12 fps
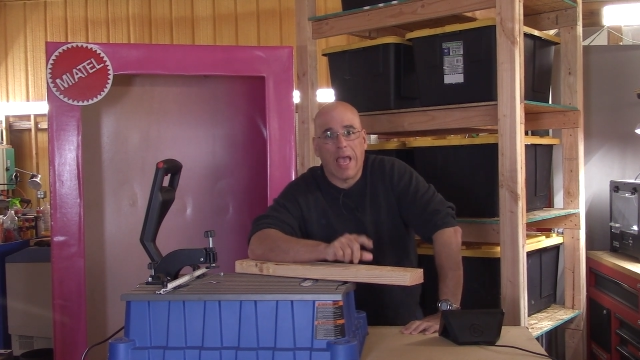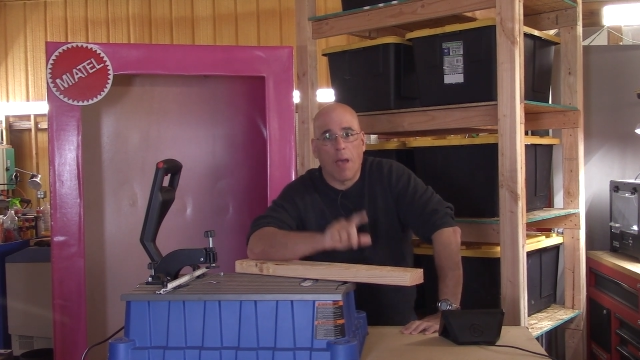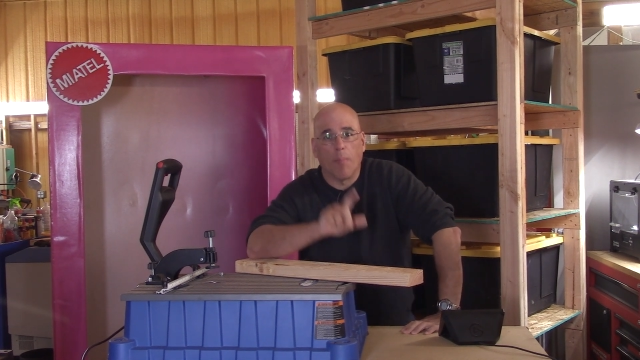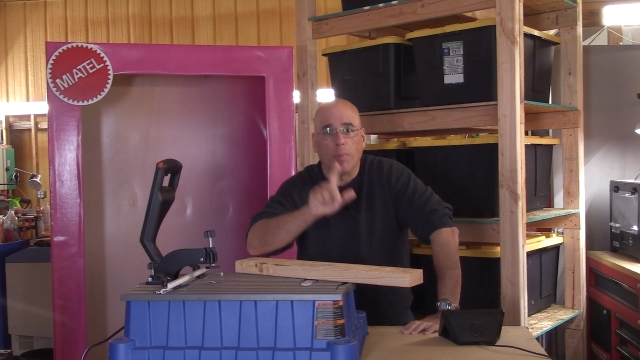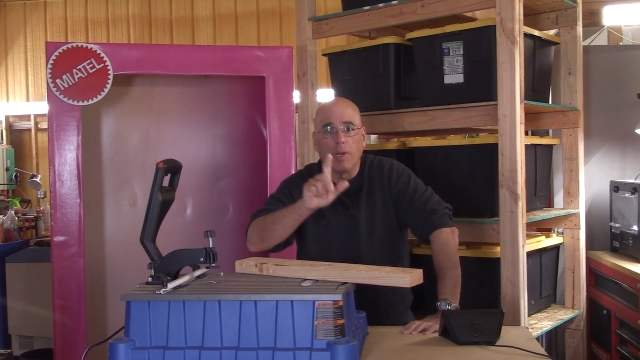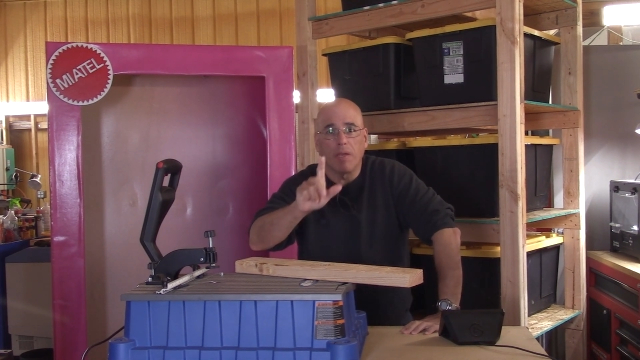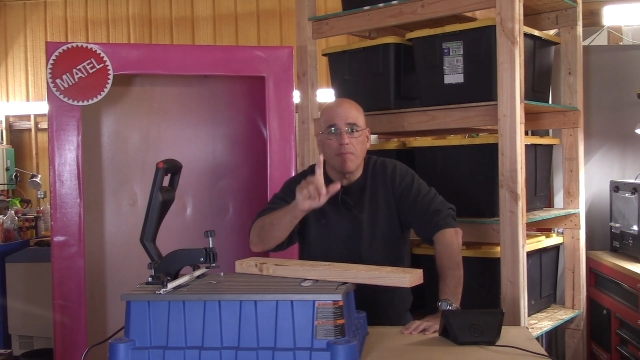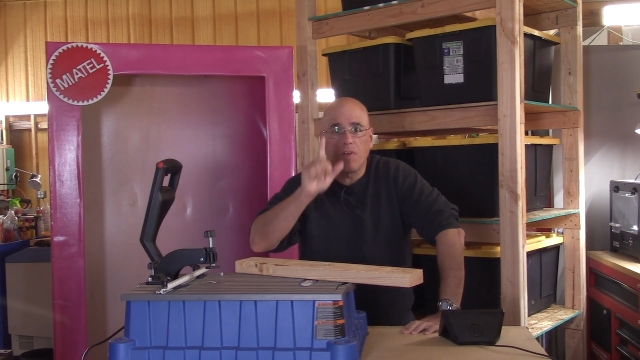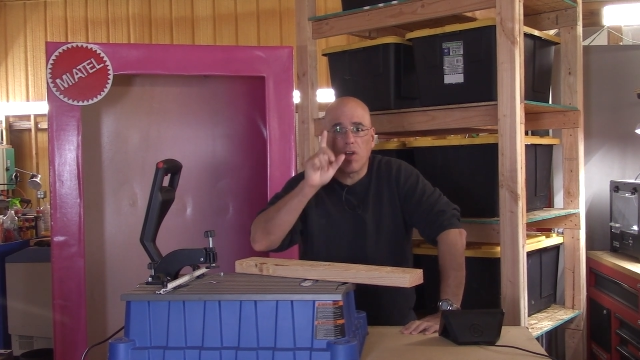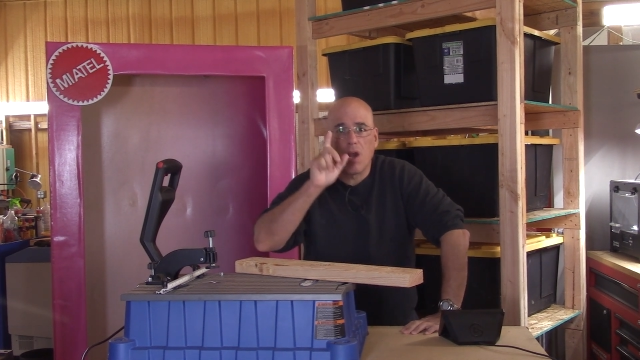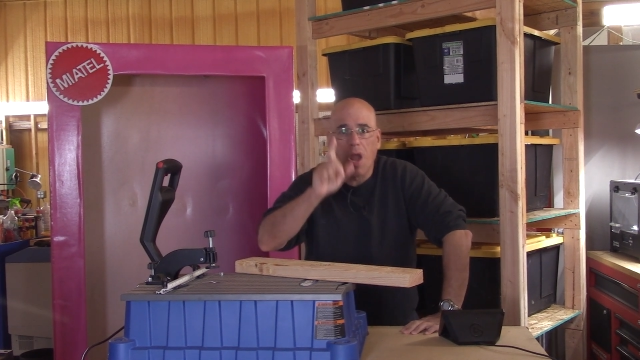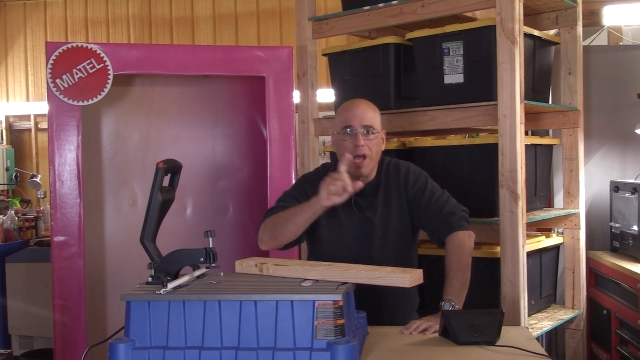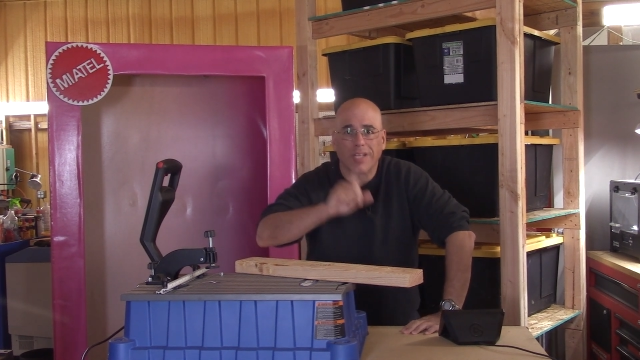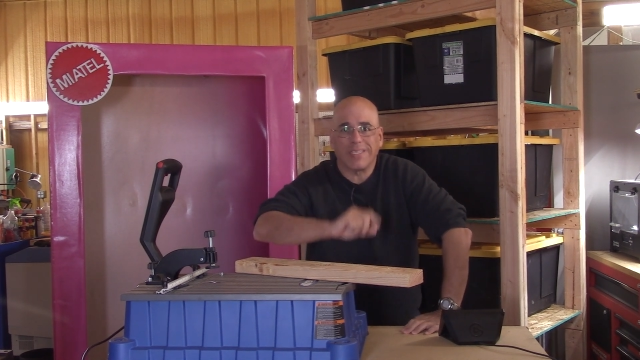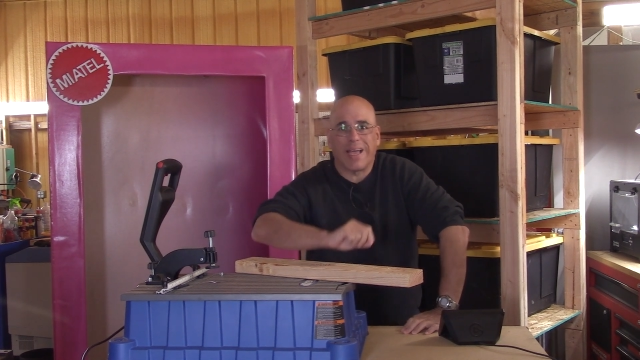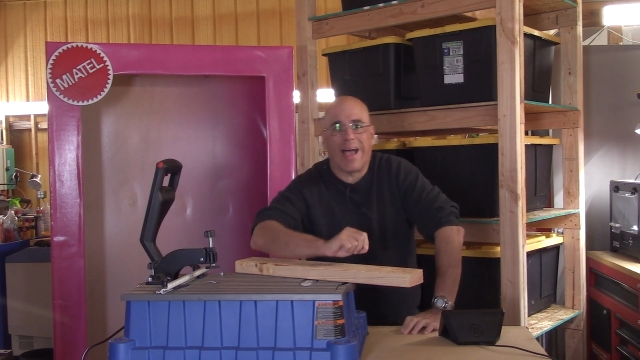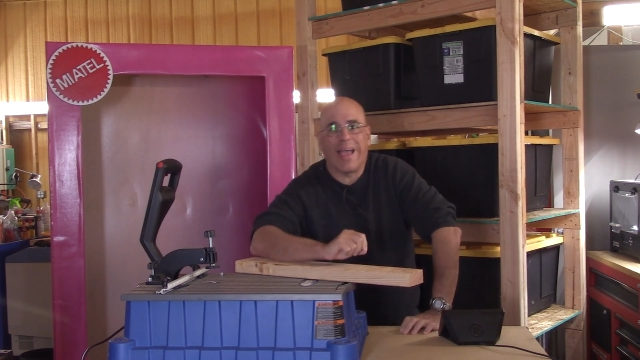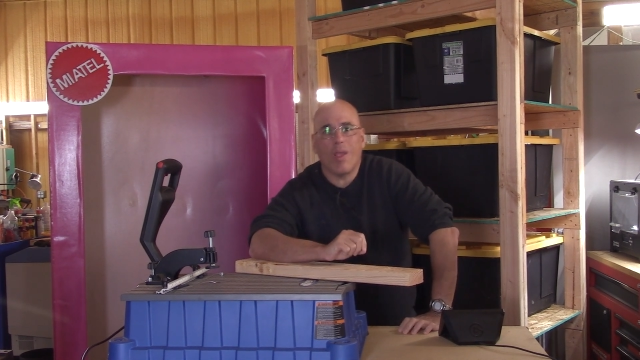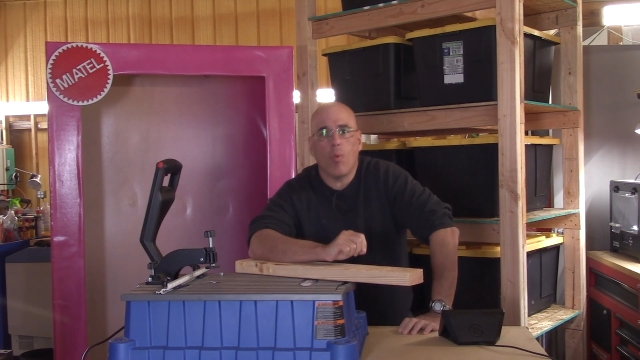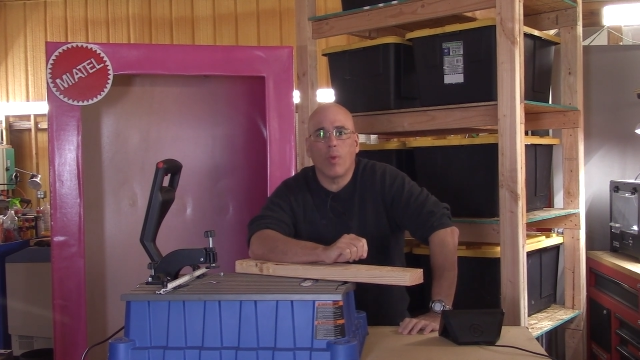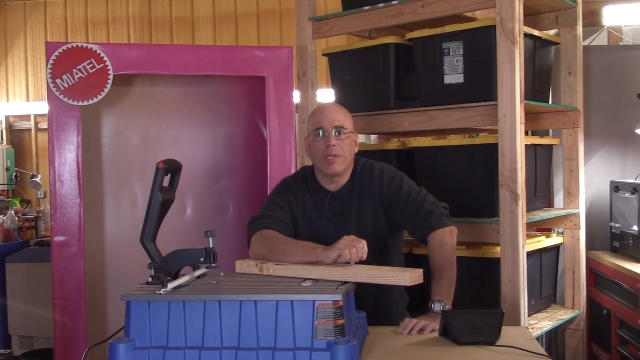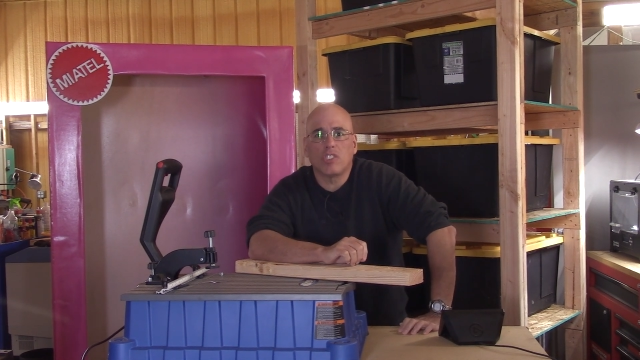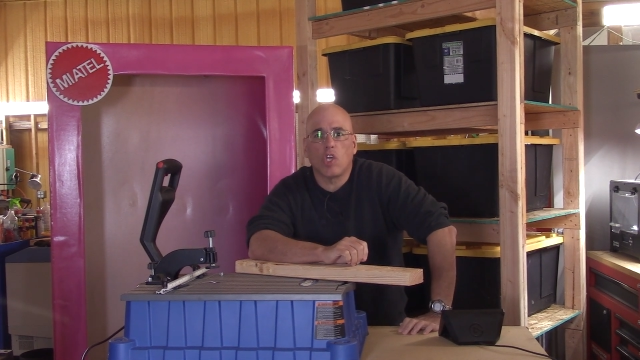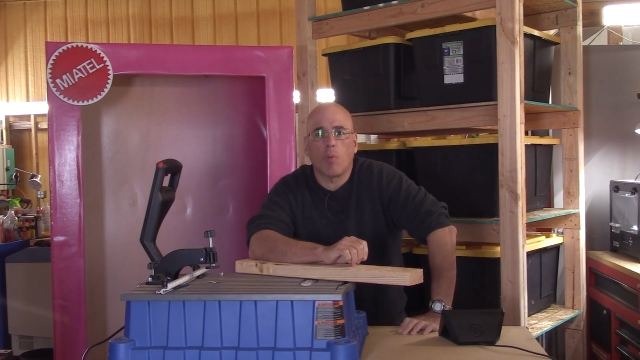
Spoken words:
And believe it or not, I went